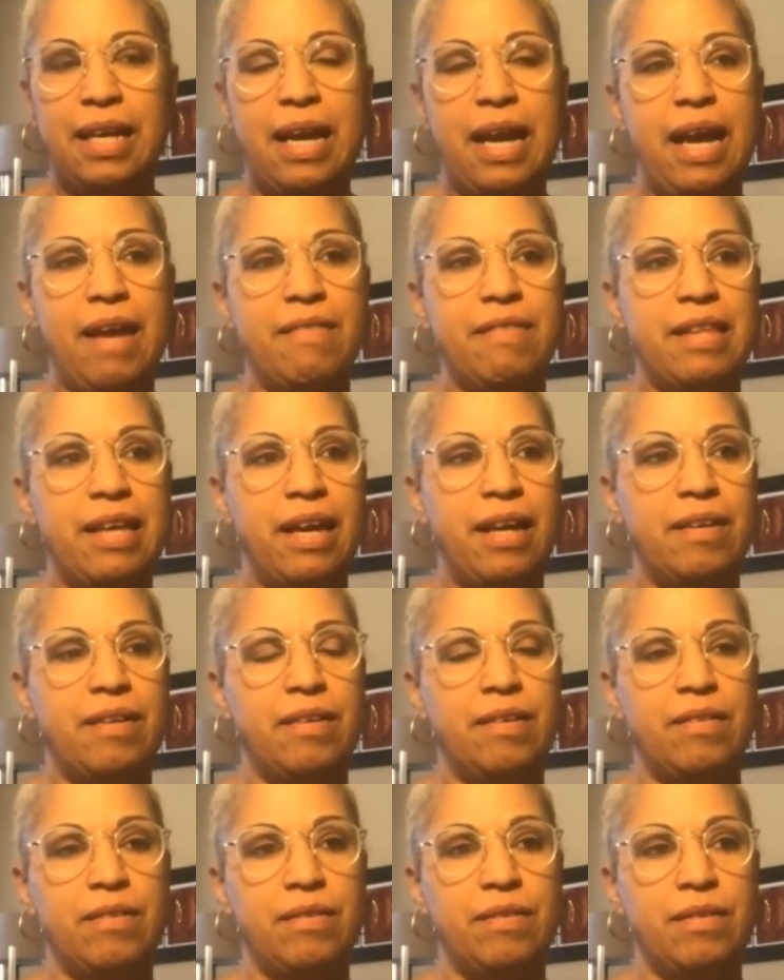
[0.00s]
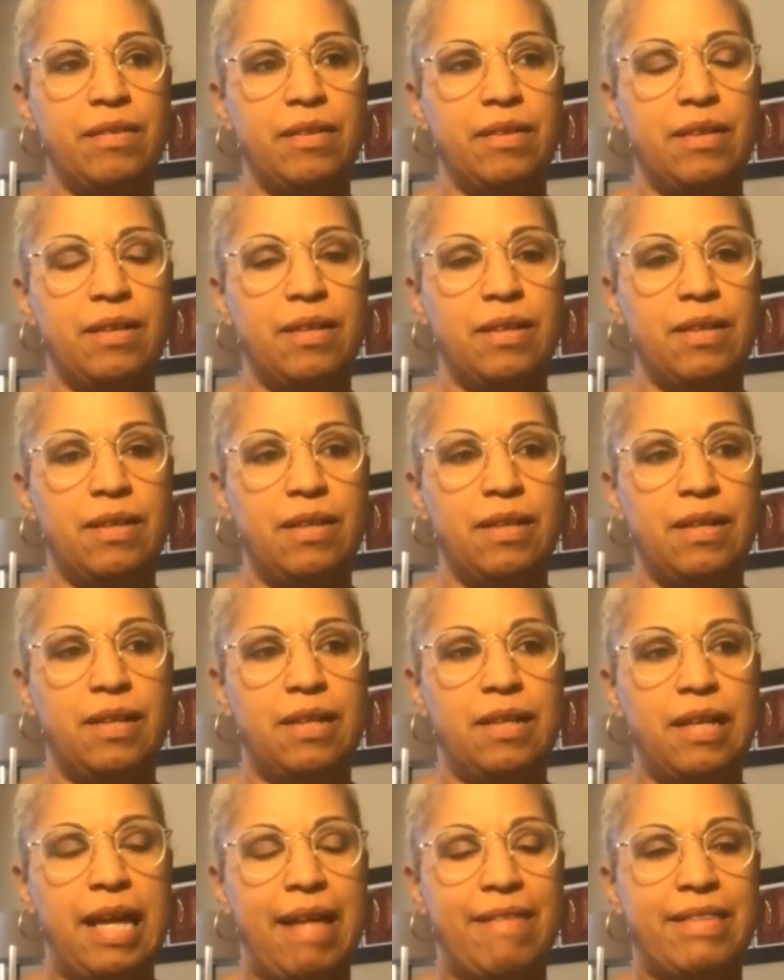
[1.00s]
and
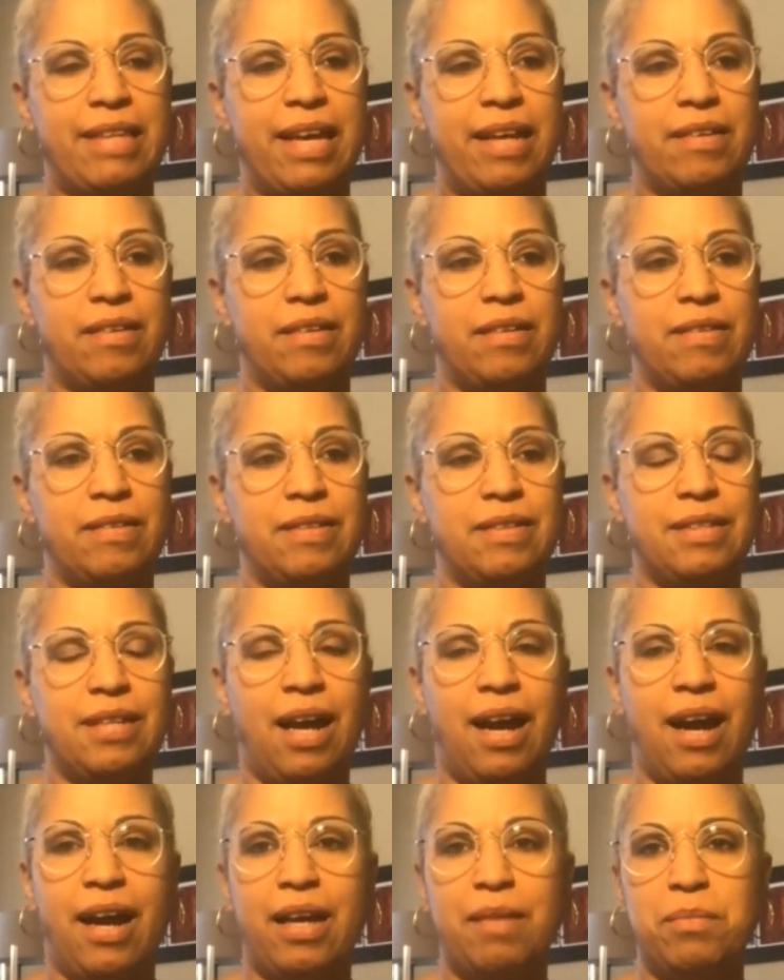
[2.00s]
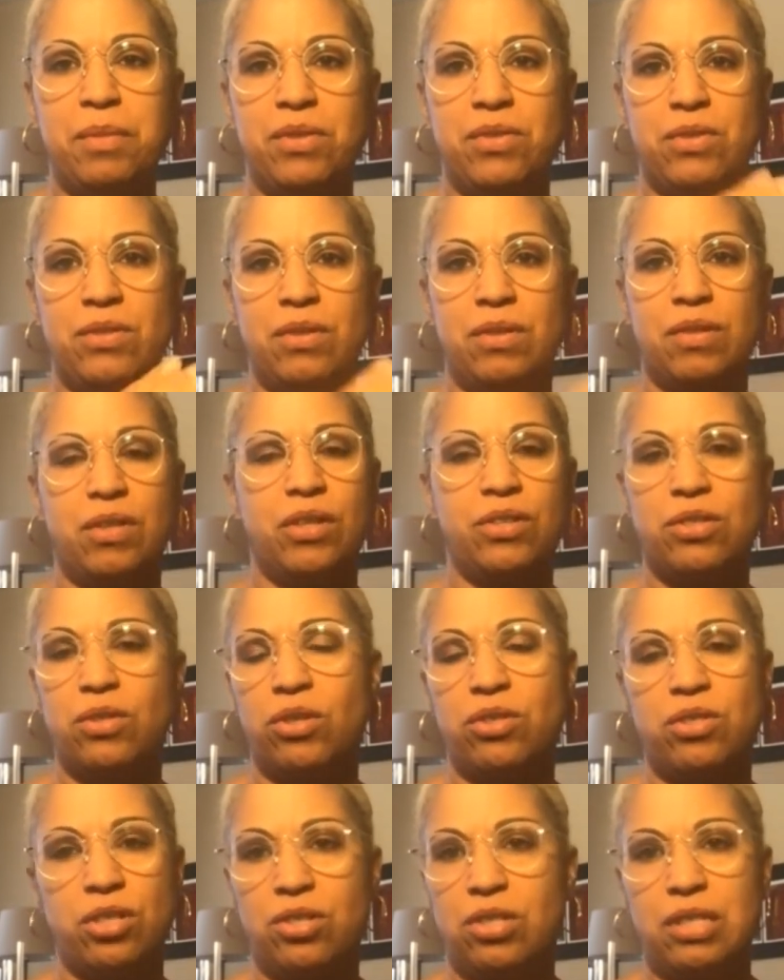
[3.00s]
that time is, there's no
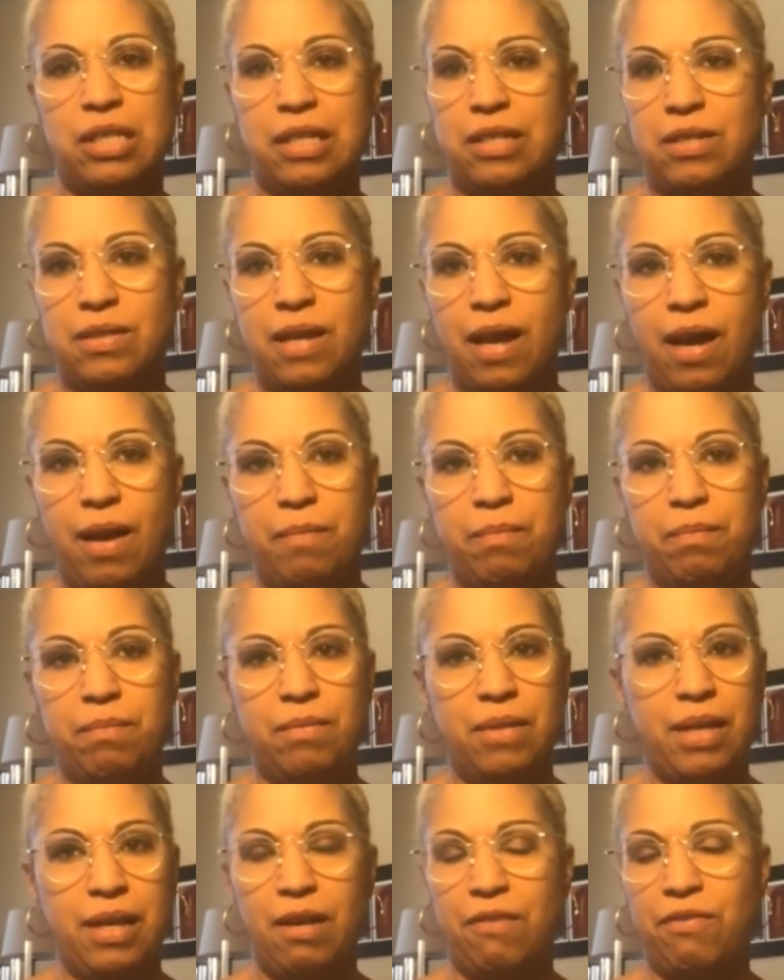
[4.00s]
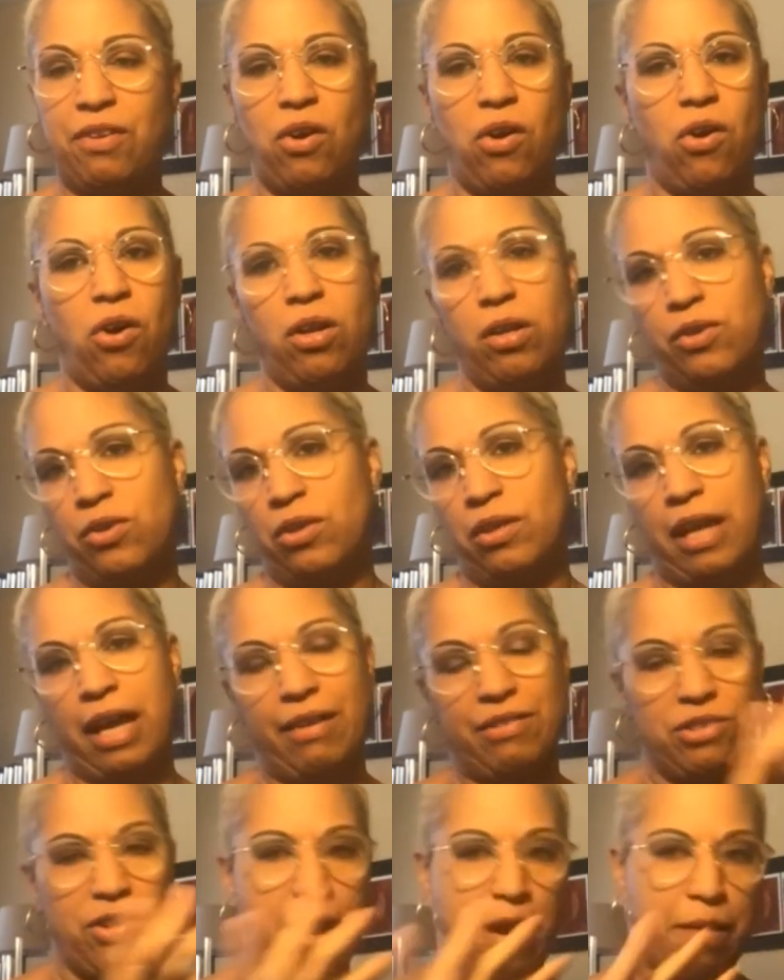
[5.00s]
such thing as time, that all your
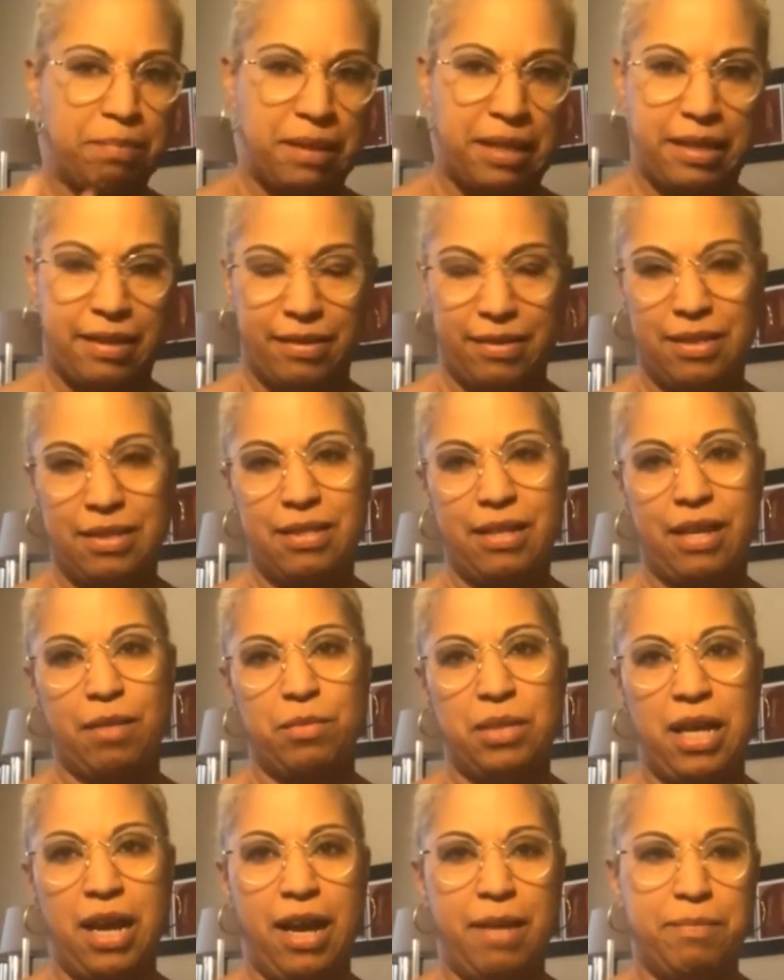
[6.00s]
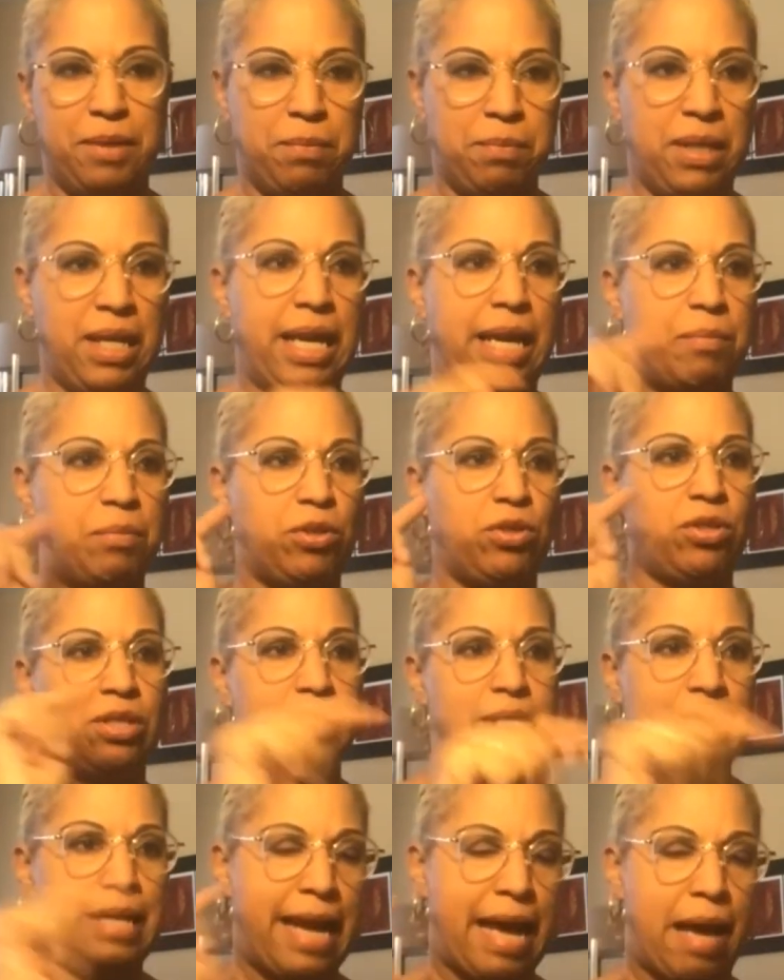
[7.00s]
lives are happening at the same time, and being able to
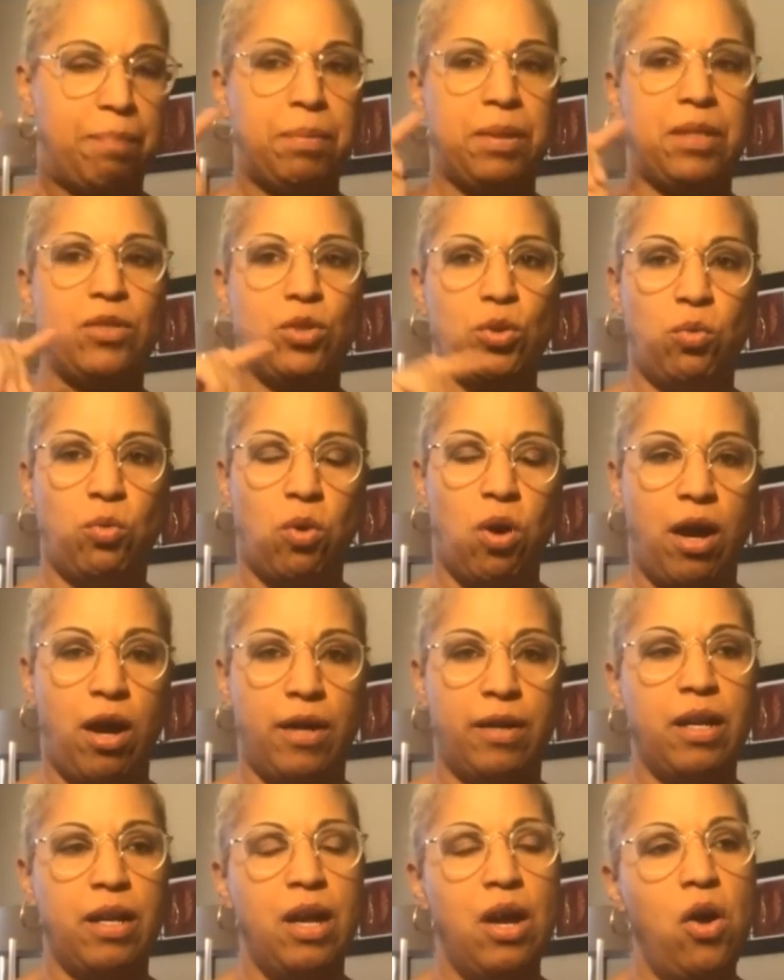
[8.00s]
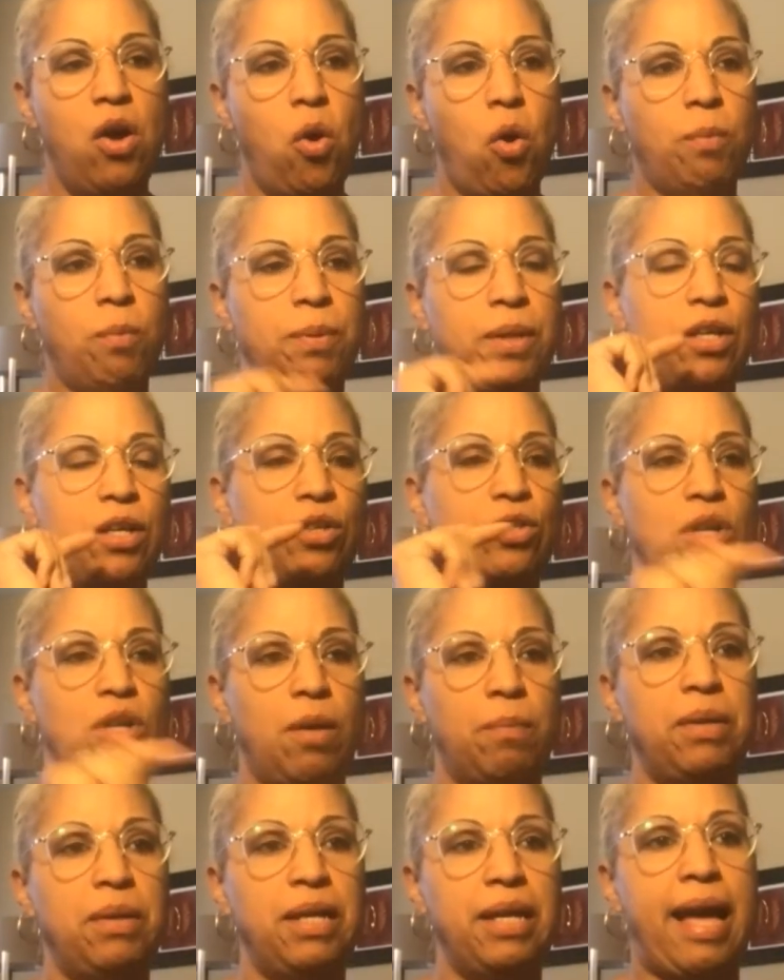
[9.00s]
tap into one, or
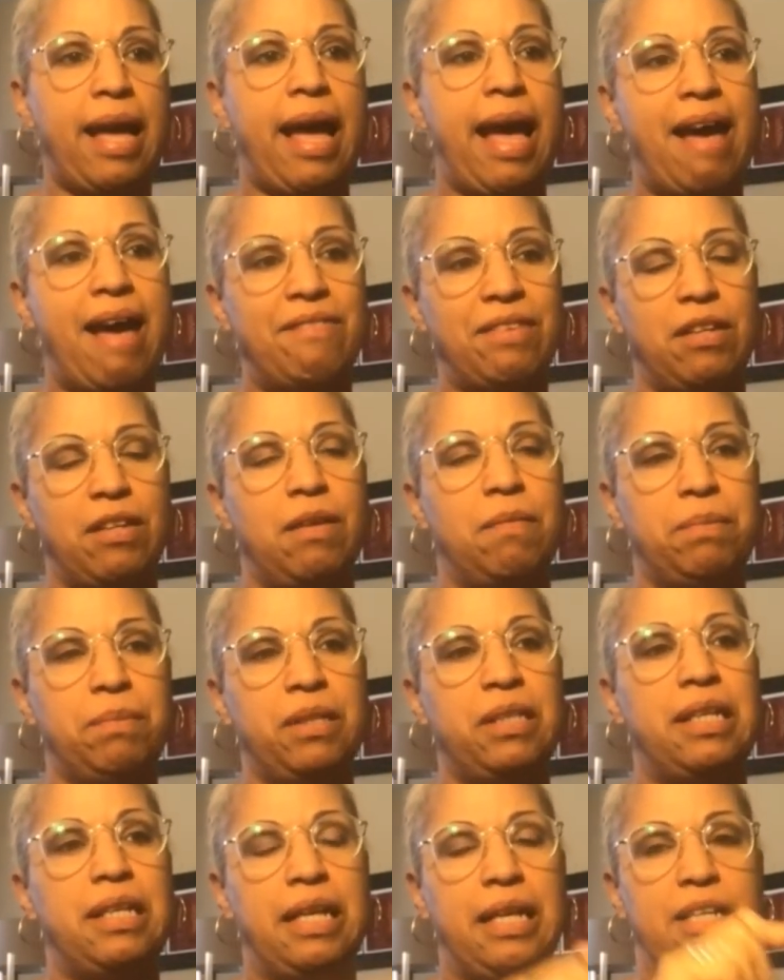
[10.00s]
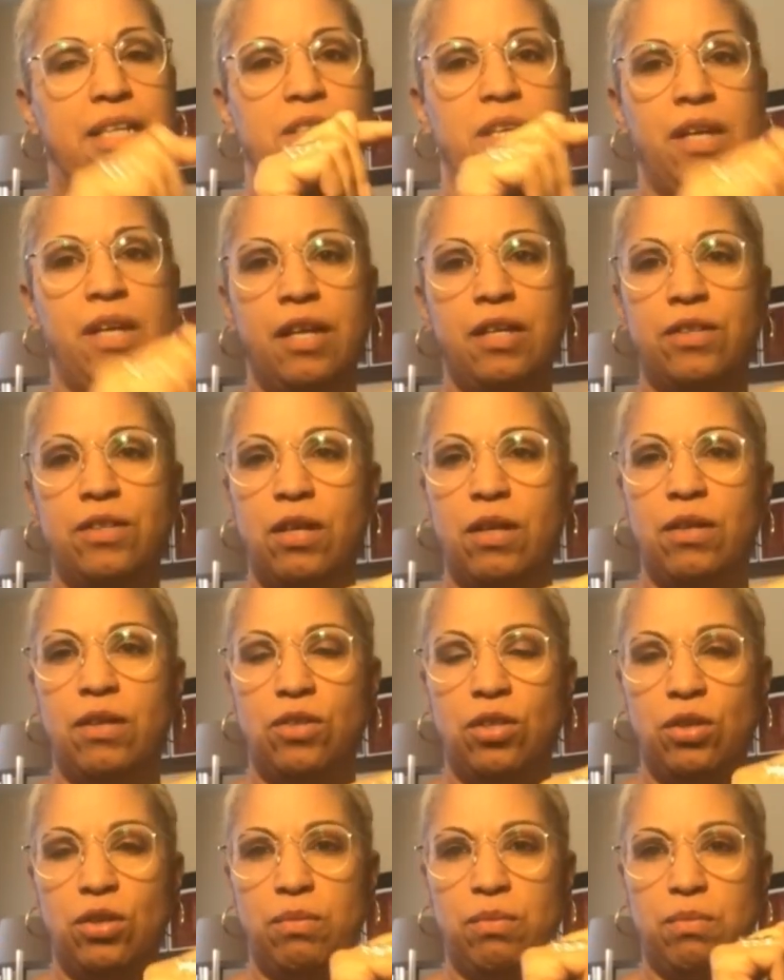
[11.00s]
having the ability
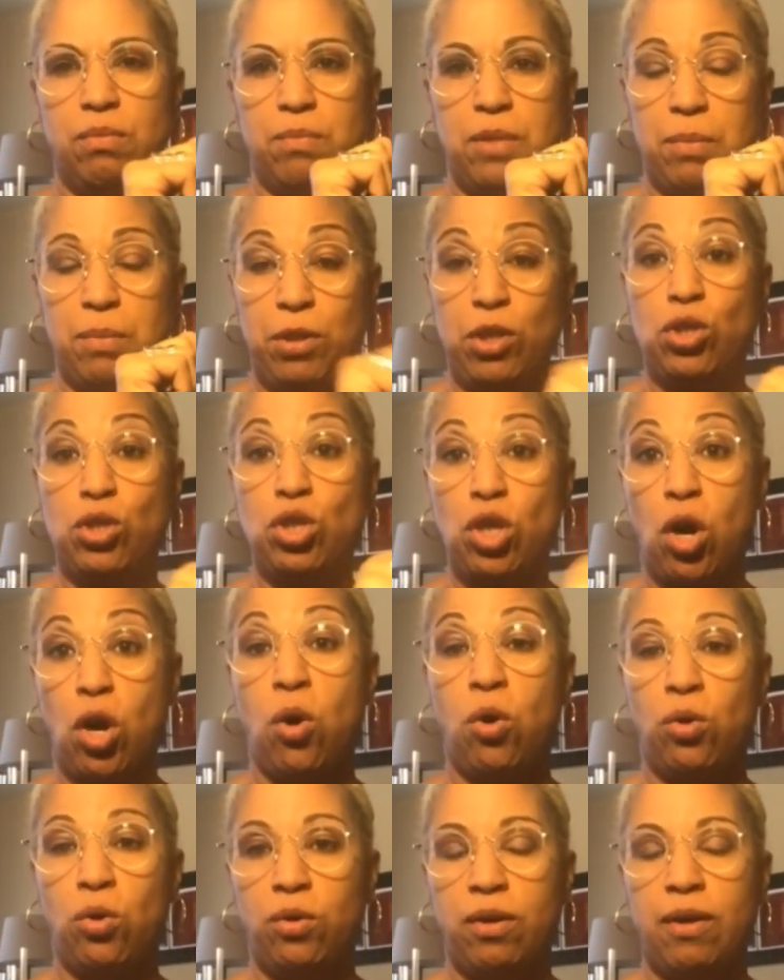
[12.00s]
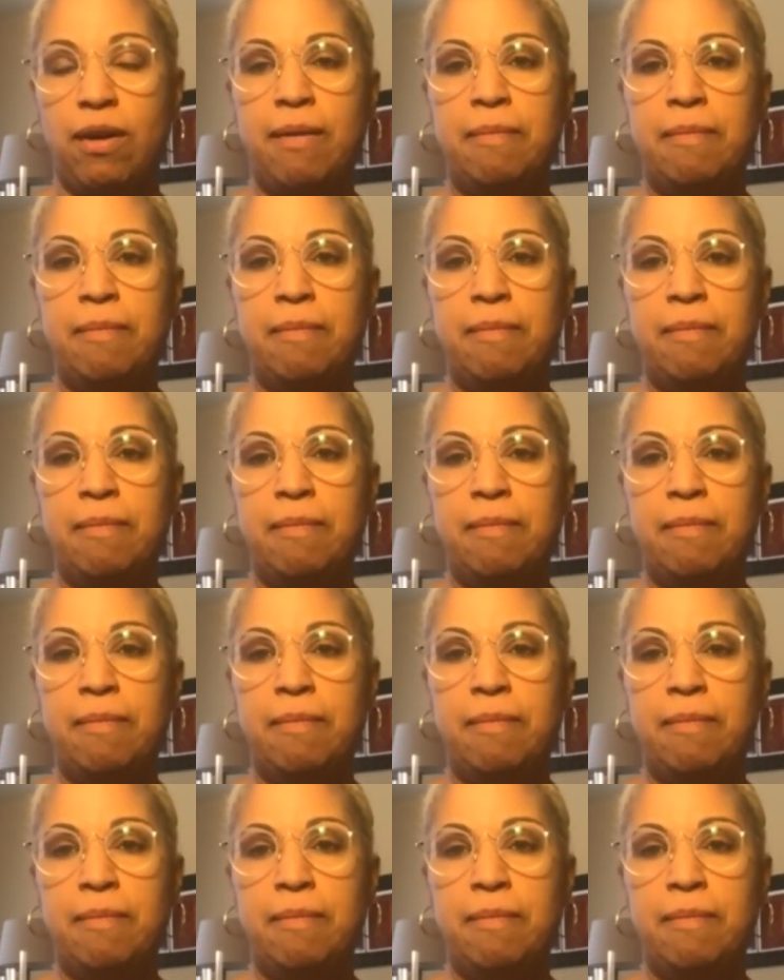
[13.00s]
to be shown